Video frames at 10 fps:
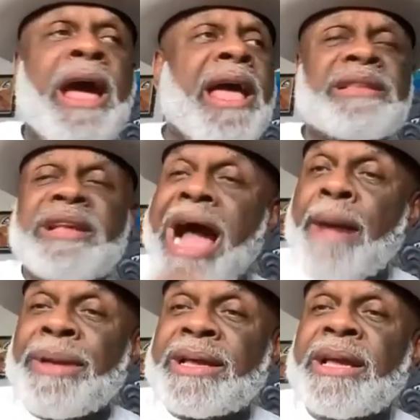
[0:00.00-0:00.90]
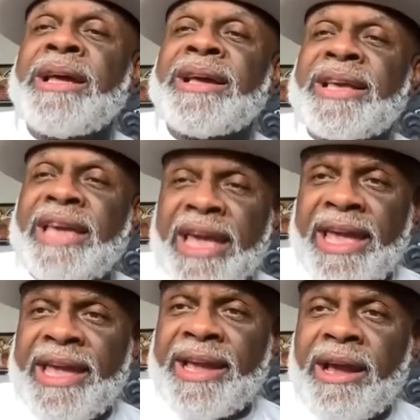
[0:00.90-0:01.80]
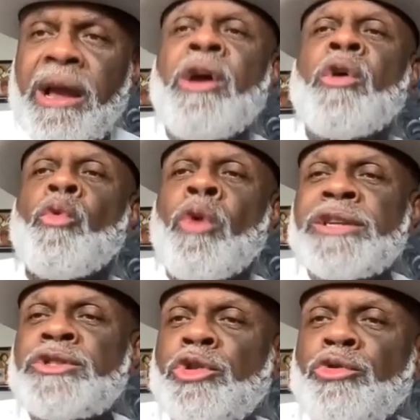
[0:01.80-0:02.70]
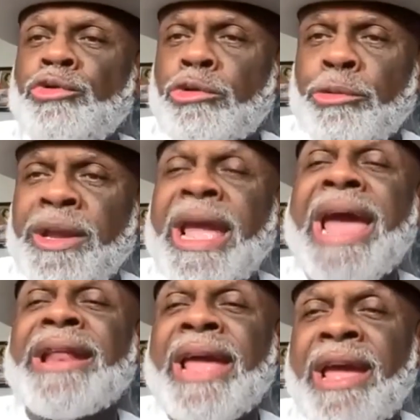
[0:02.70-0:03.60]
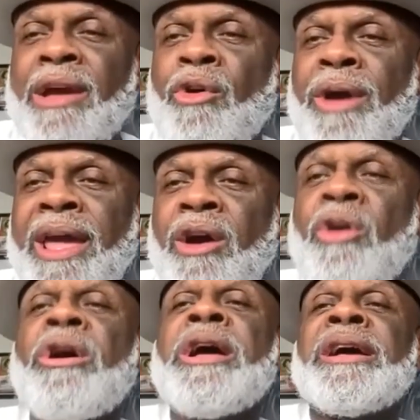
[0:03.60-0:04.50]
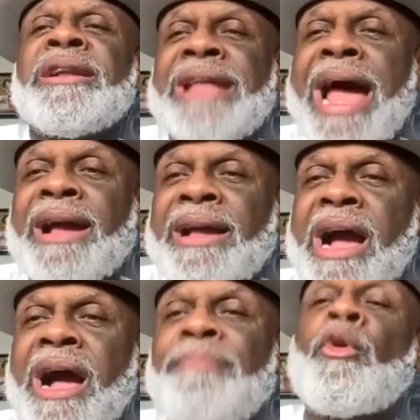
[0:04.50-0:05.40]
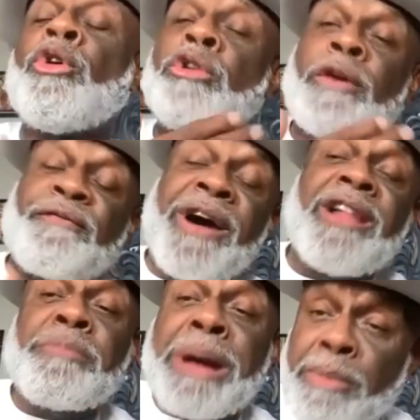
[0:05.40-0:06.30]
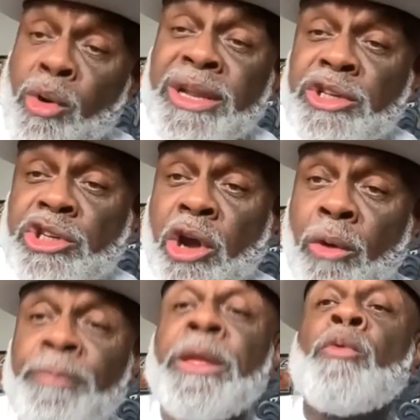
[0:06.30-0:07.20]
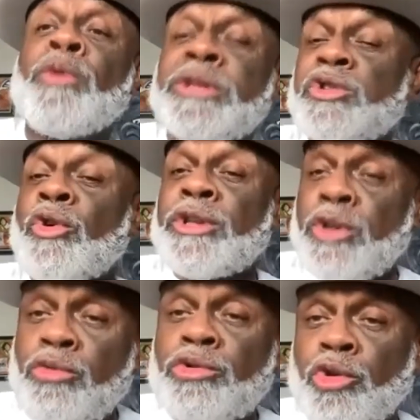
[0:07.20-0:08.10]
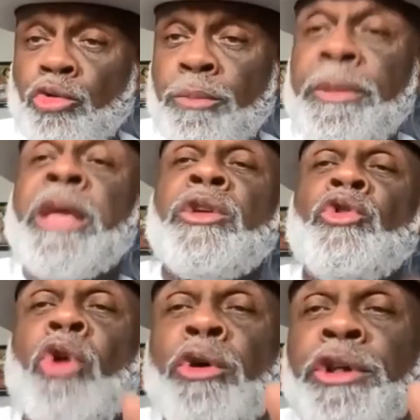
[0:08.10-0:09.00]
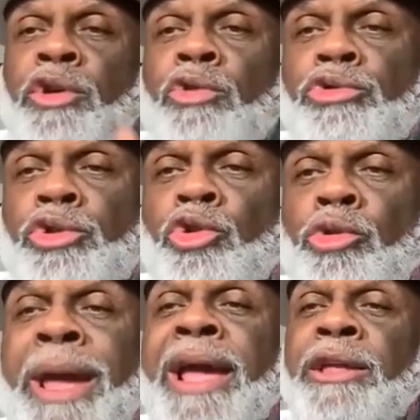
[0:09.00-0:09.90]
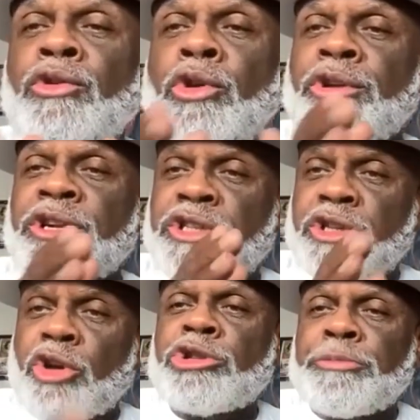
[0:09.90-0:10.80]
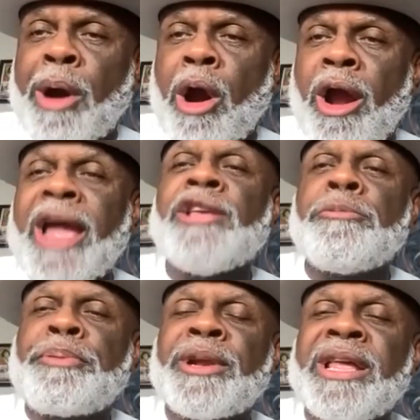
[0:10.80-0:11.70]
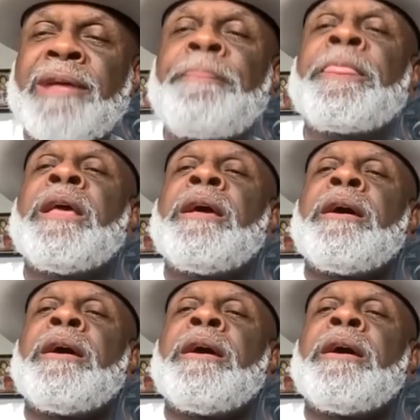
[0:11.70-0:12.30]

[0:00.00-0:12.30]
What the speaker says: at comicking123@aol.com. Or you can follow my morning show, which is on YouTube. You go to YouTube and you go to the search bar and you put in